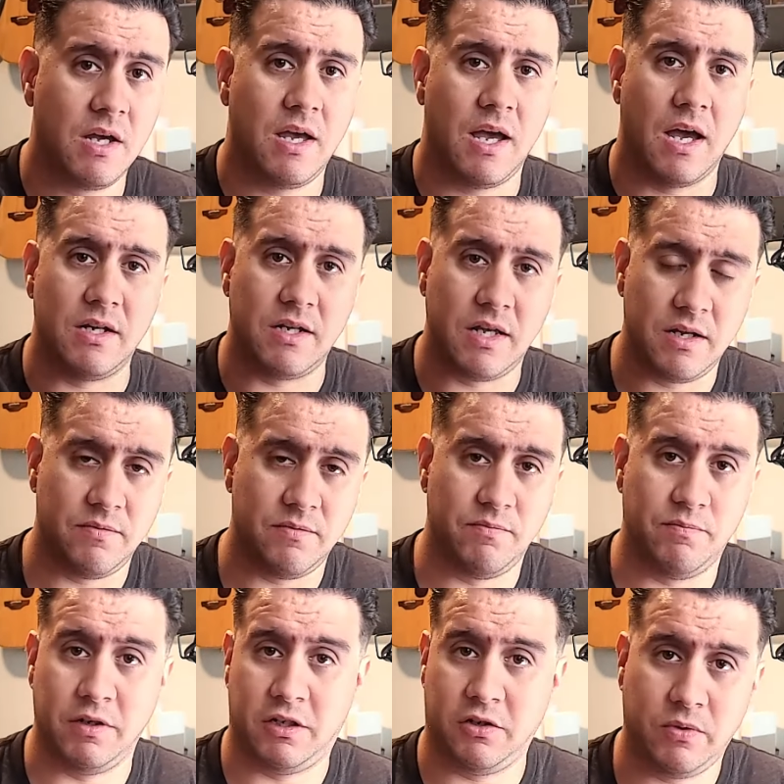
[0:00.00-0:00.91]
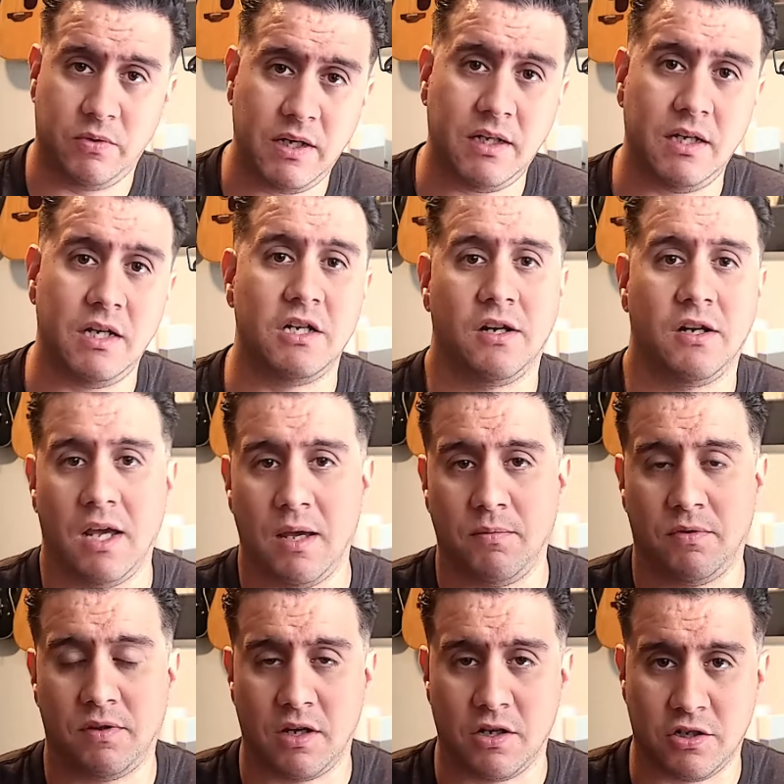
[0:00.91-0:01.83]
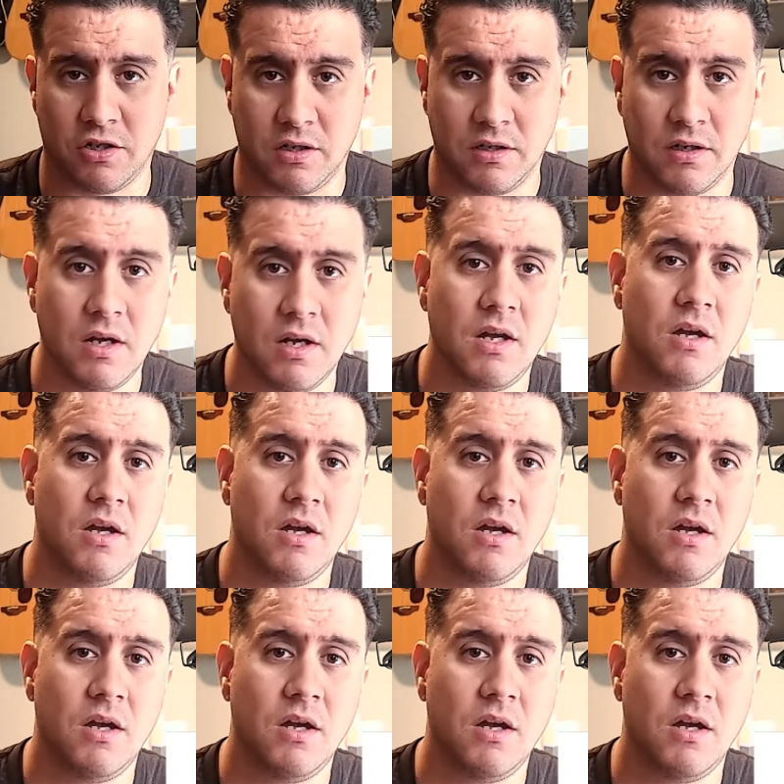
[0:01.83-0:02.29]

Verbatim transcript: and in between each game session